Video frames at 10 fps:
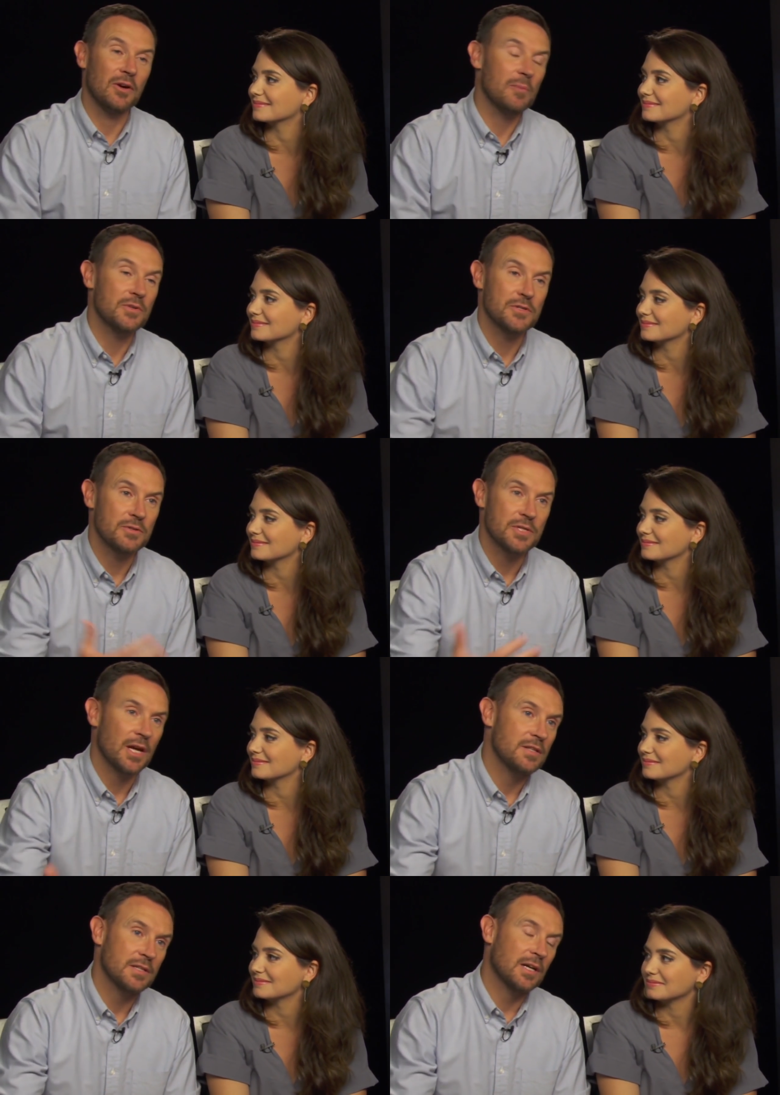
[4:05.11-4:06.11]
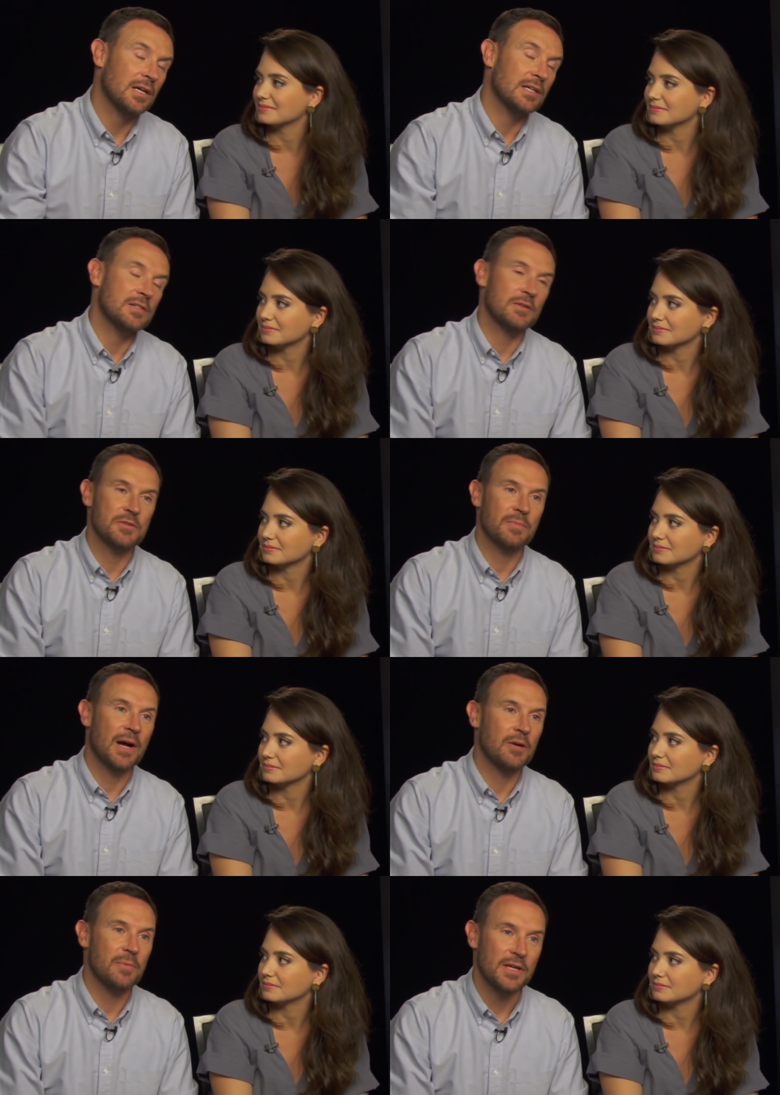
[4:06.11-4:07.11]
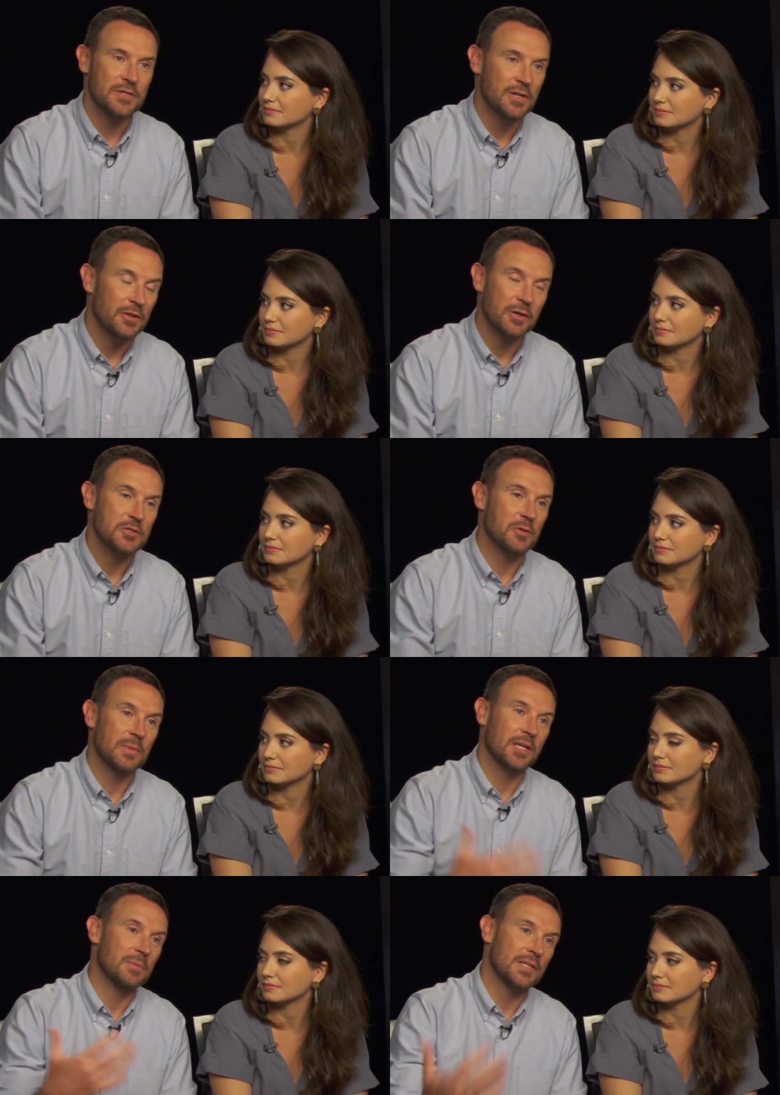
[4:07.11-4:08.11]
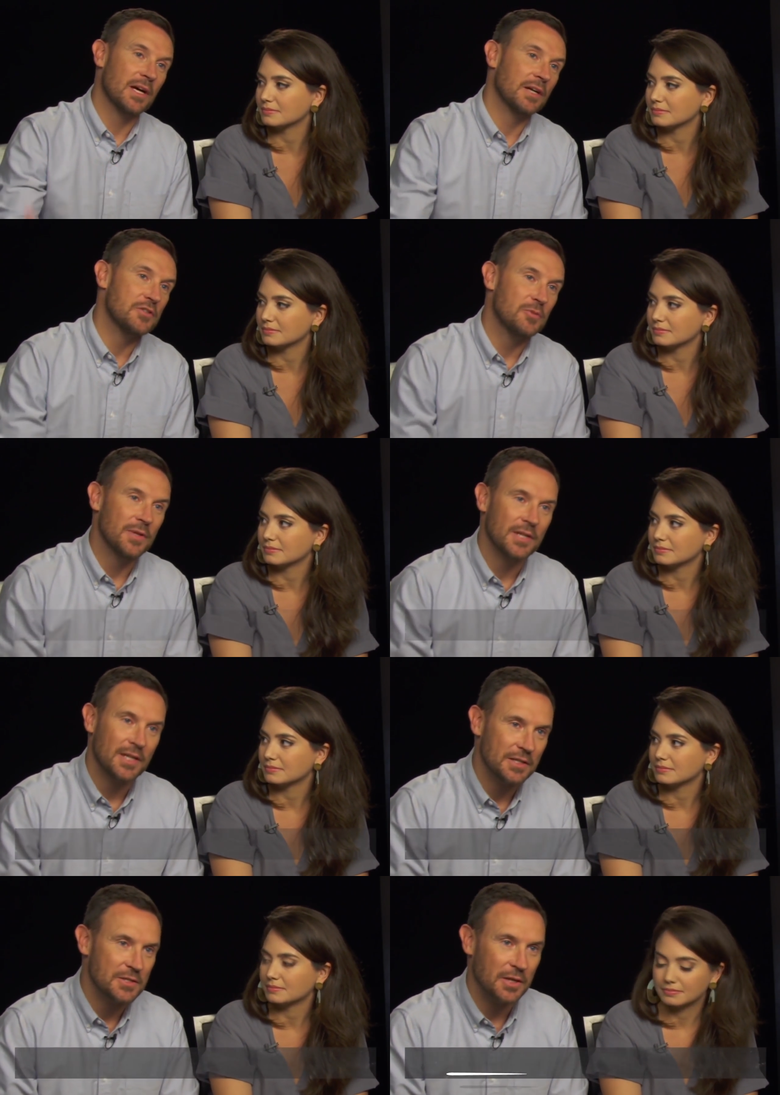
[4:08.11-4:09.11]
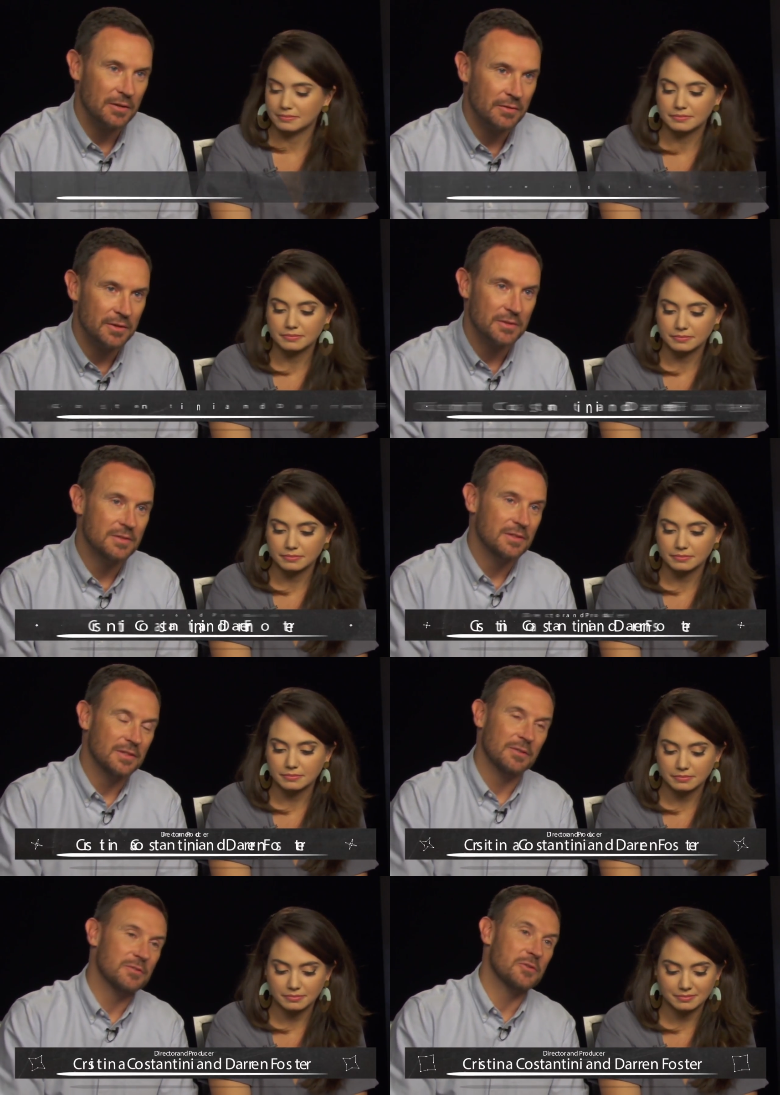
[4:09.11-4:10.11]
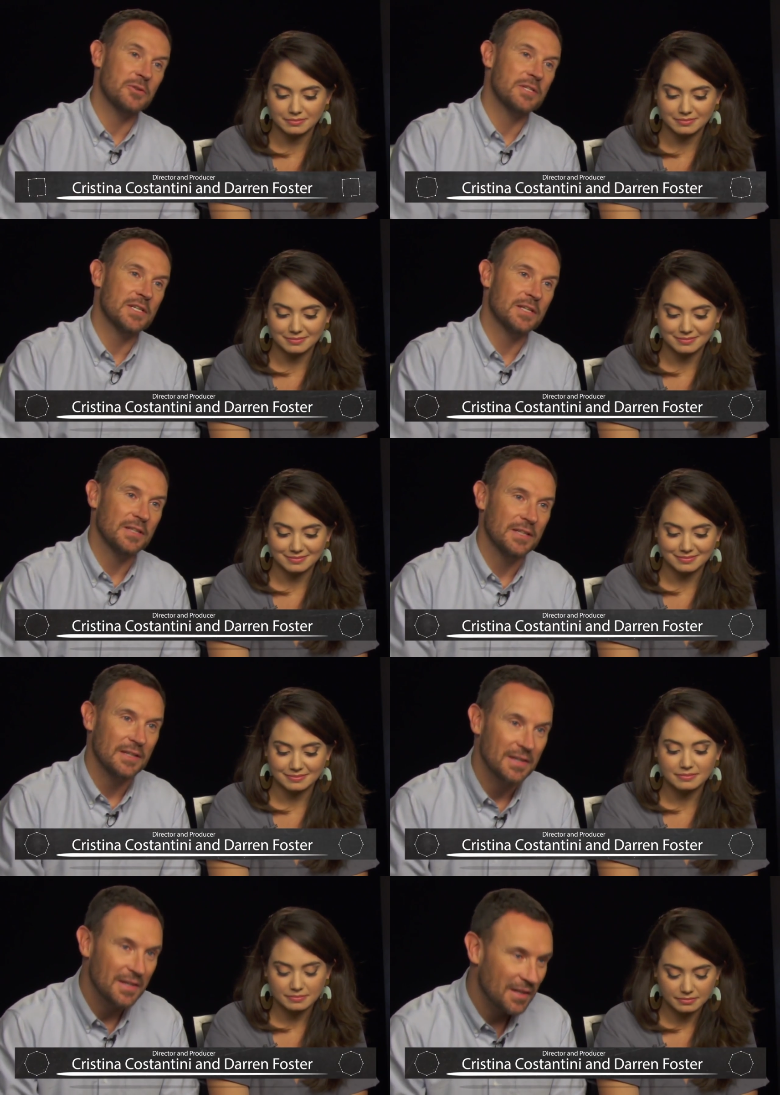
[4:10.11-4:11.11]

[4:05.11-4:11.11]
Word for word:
Speaker 1: you know, I pursued science in college. I was a bio major. I thought I was going to become a doctor, but then I discovered, you know, storytelling,